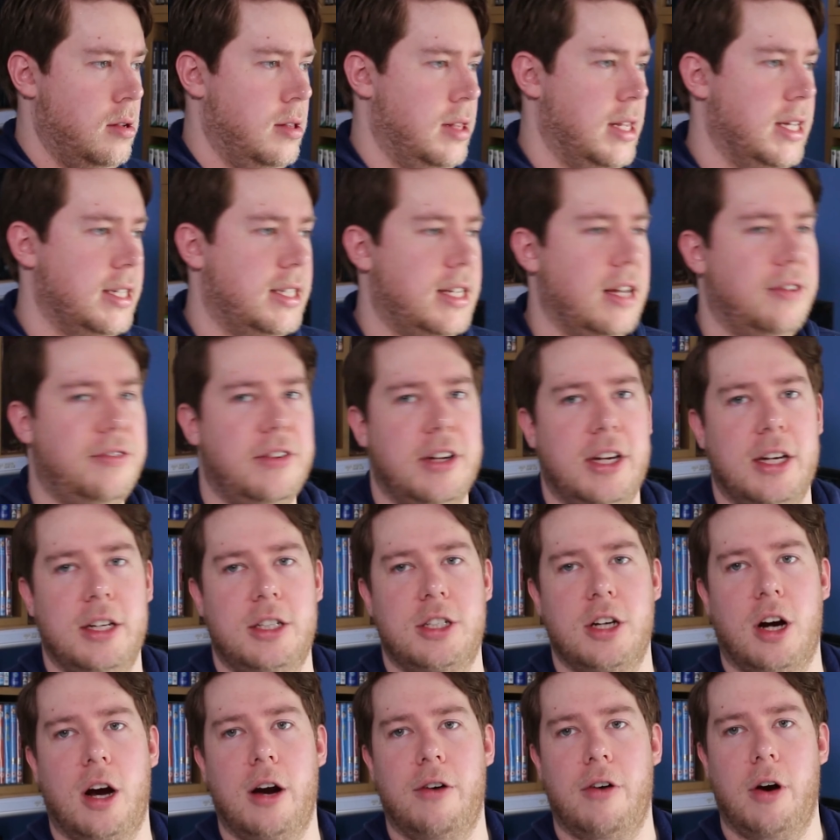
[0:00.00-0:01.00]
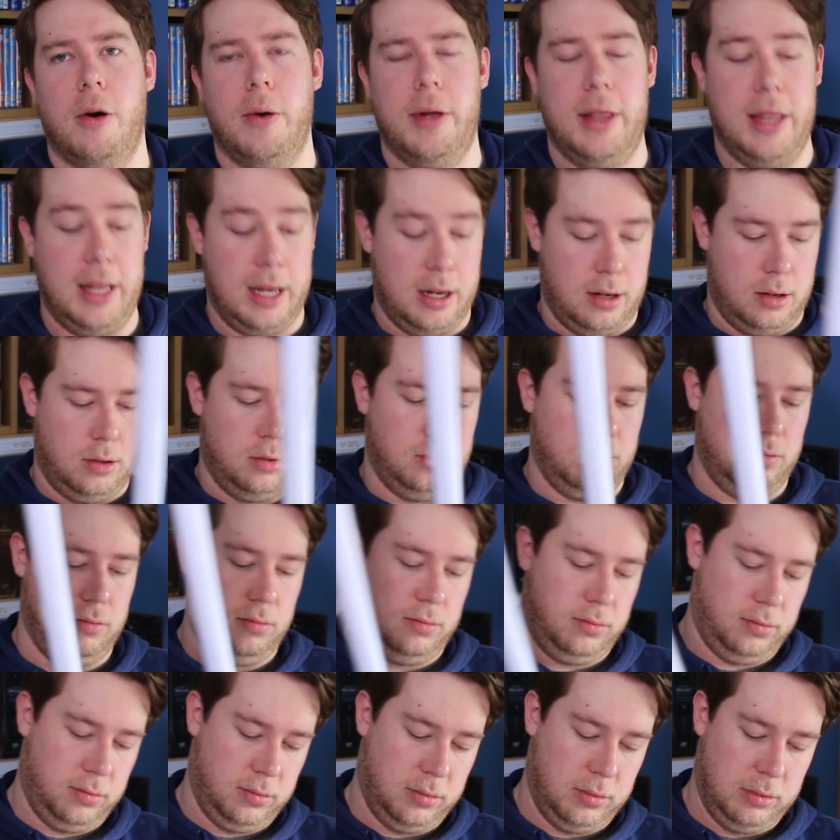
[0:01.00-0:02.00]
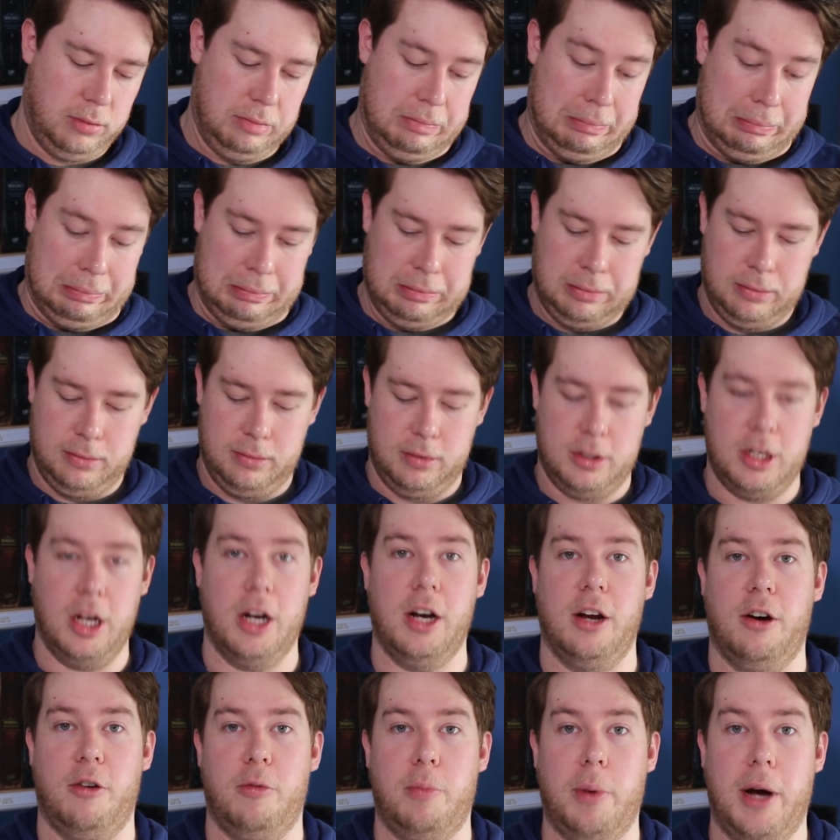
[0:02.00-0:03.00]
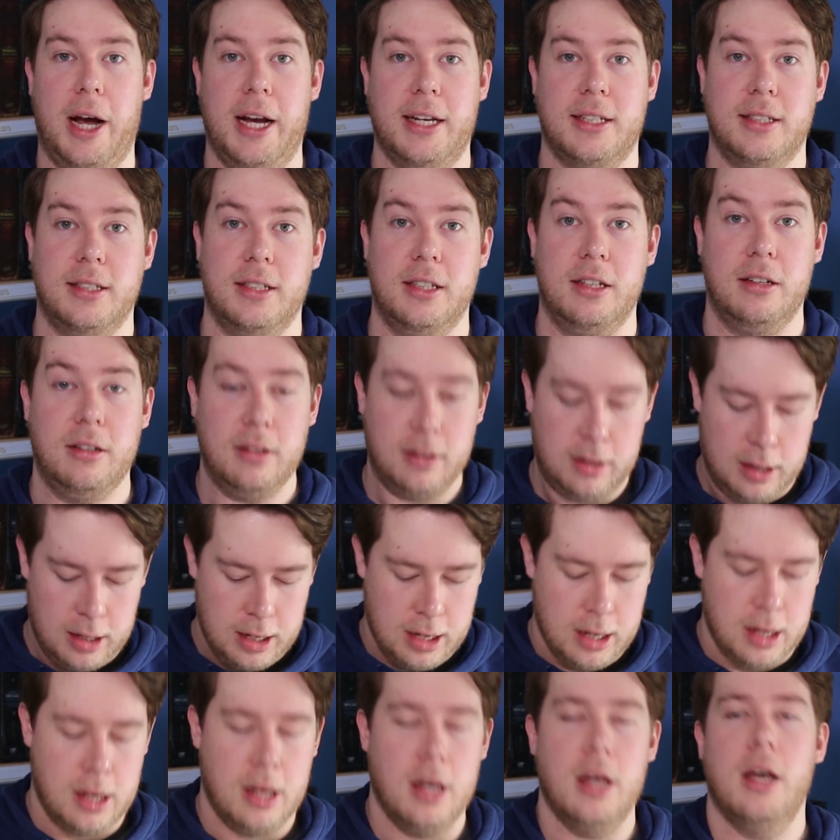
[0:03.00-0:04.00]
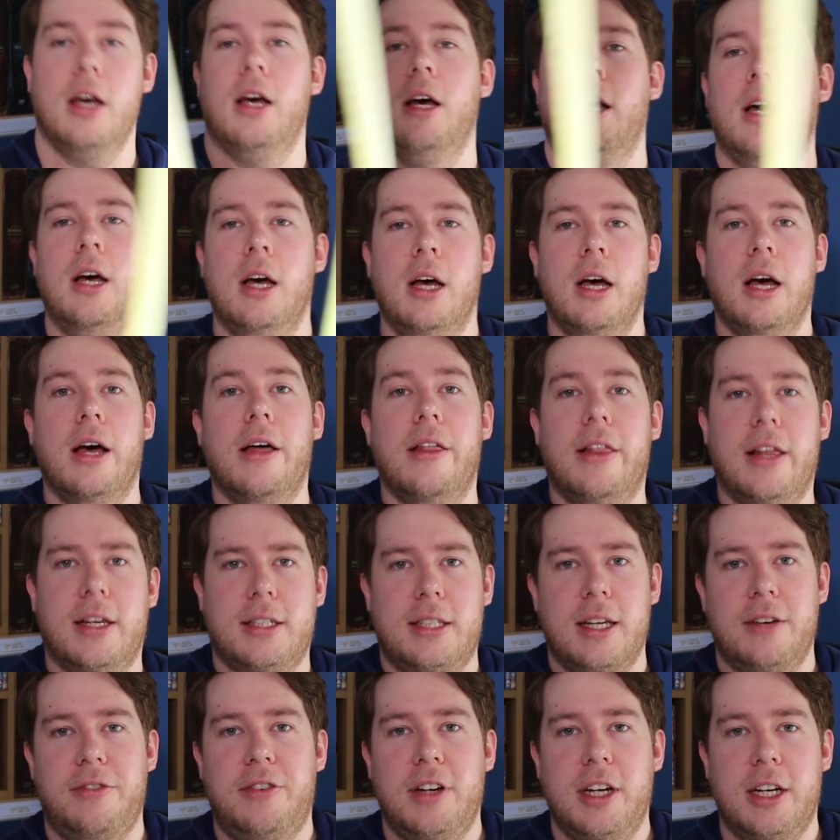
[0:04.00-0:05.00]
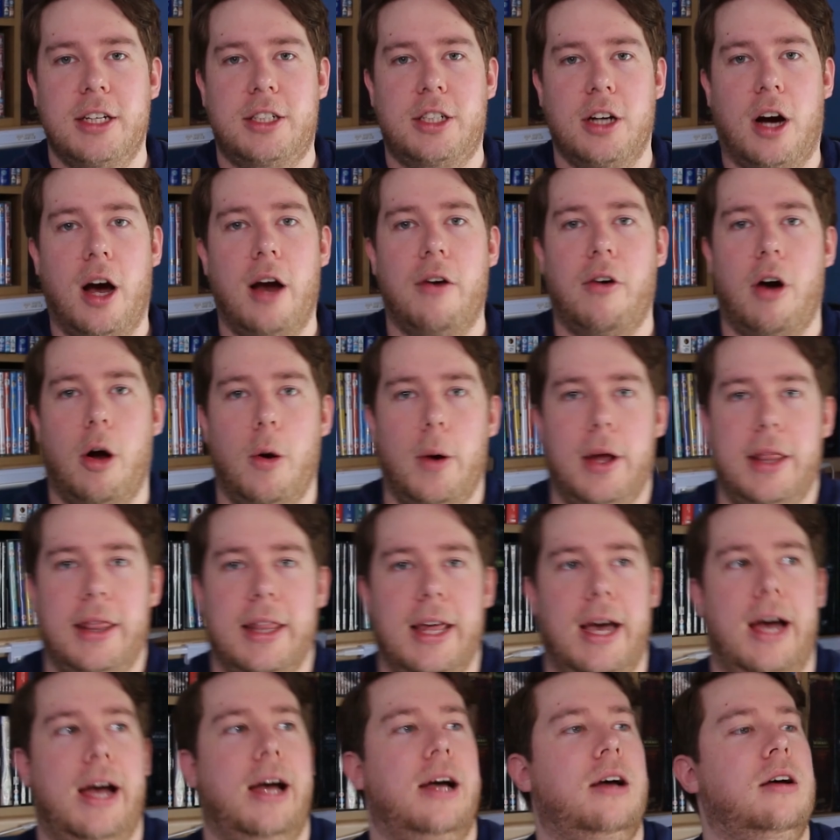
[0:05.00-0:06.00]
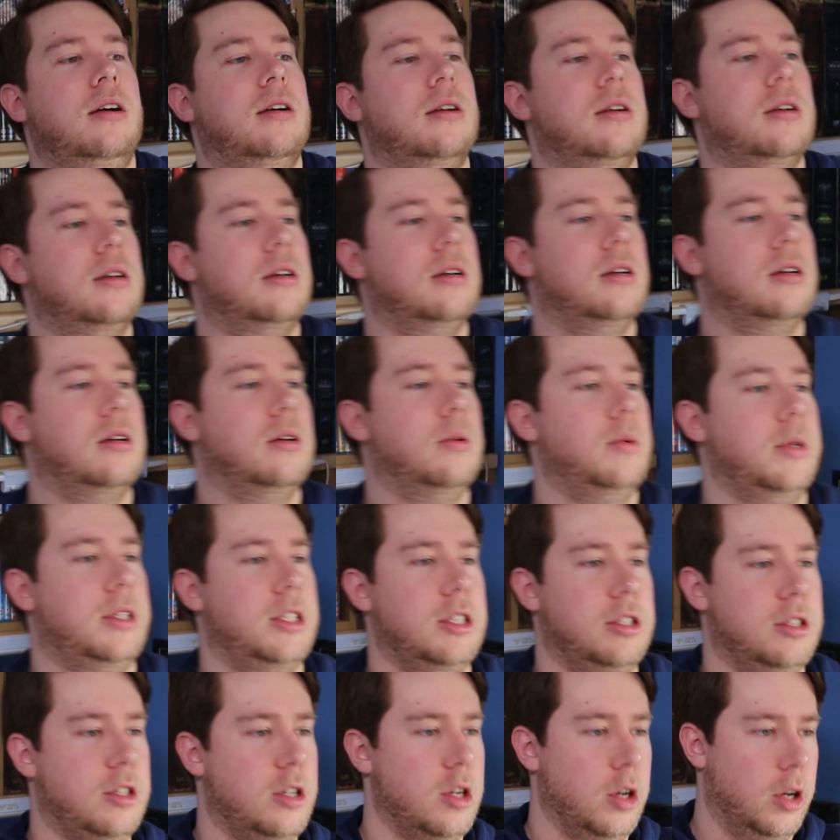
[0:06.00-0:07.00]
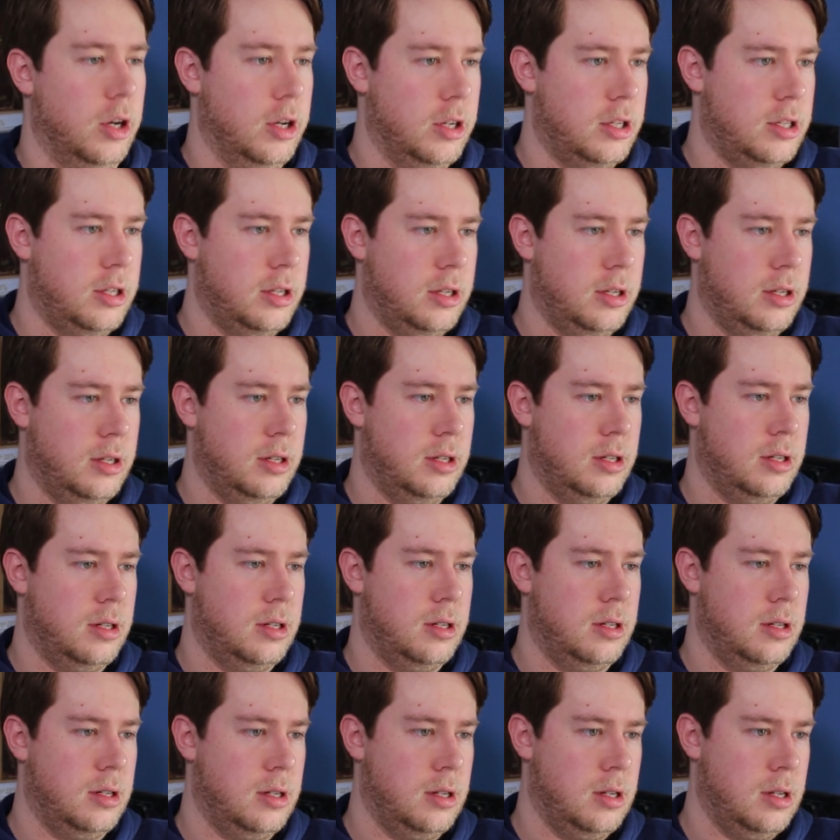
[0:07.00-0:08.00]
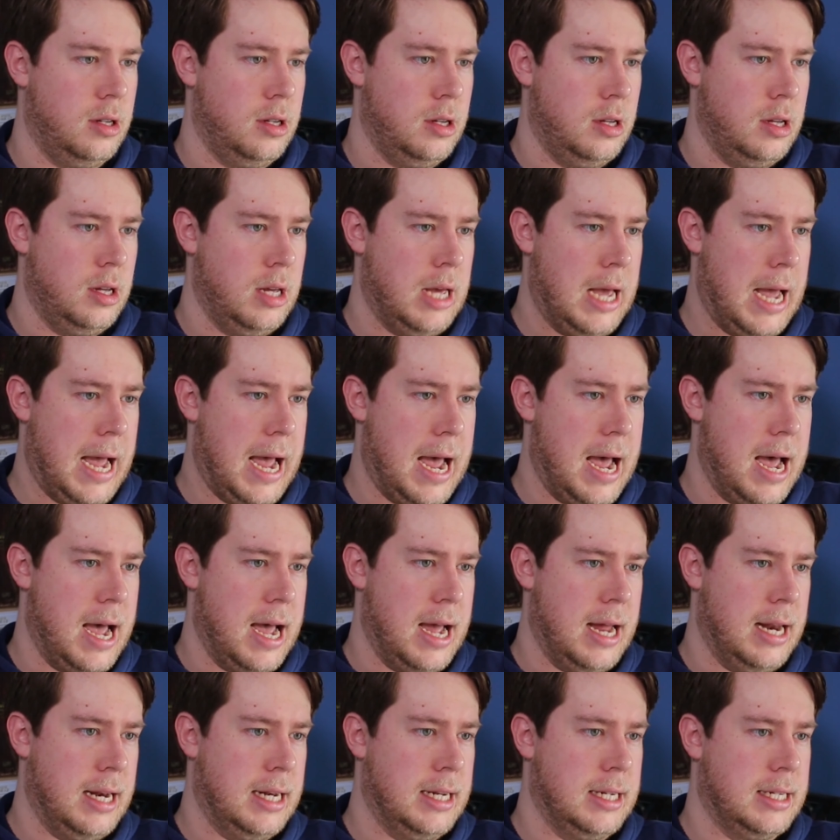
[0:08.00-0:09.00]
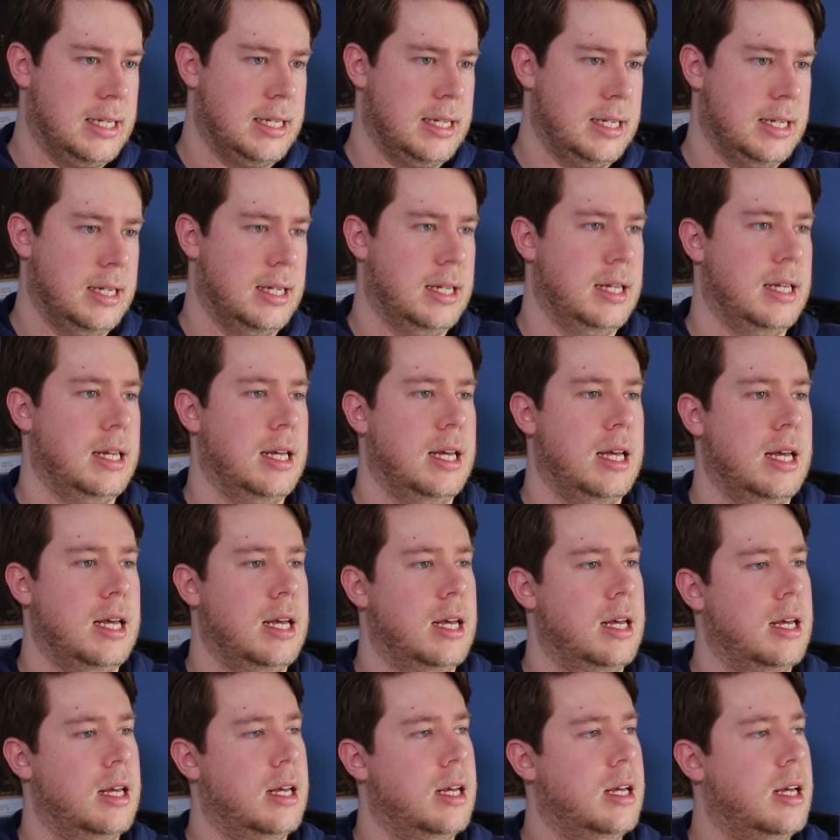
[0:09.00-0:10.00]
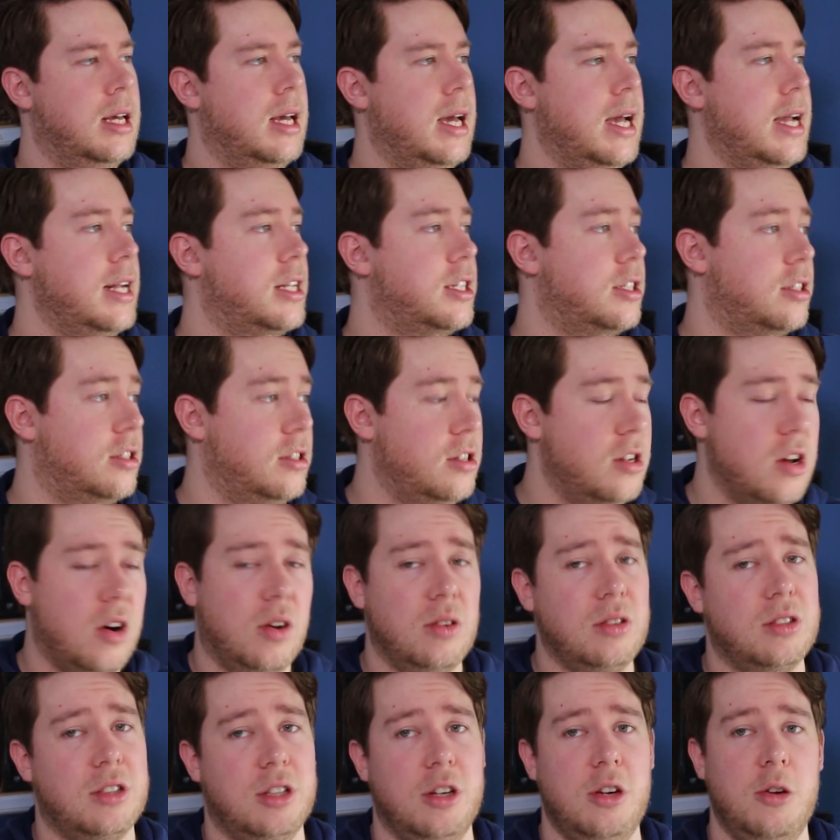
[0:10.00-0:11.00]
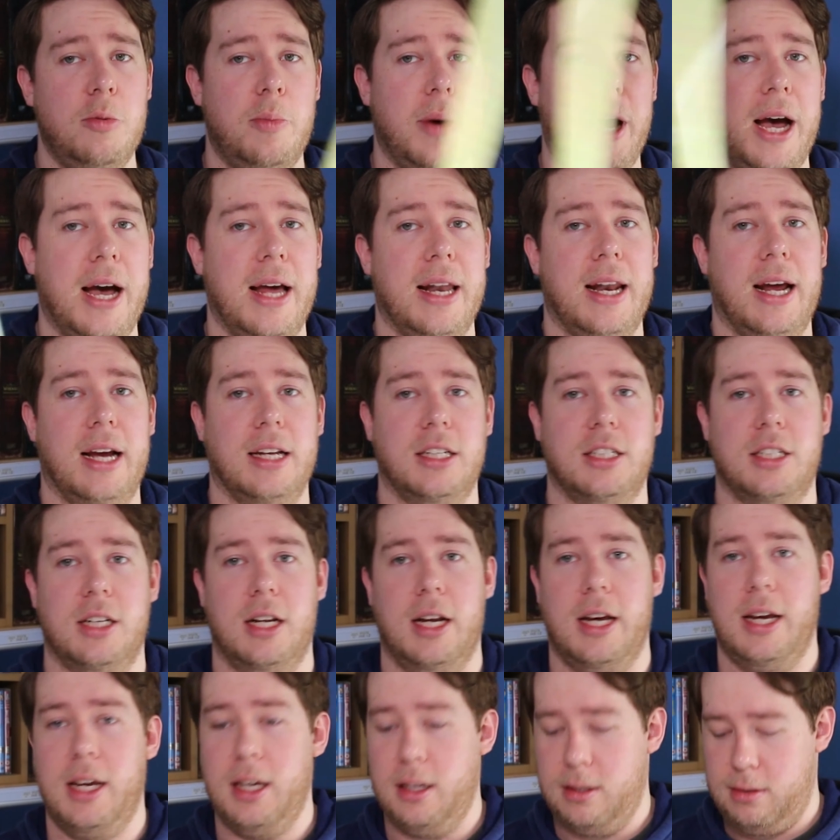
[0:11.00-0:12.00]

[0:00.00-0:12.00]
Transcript: There's definitely a gyro in there. Oh, turned it off by accident. There's definitely a gyro in there, which is good. And it's not too bad, actually.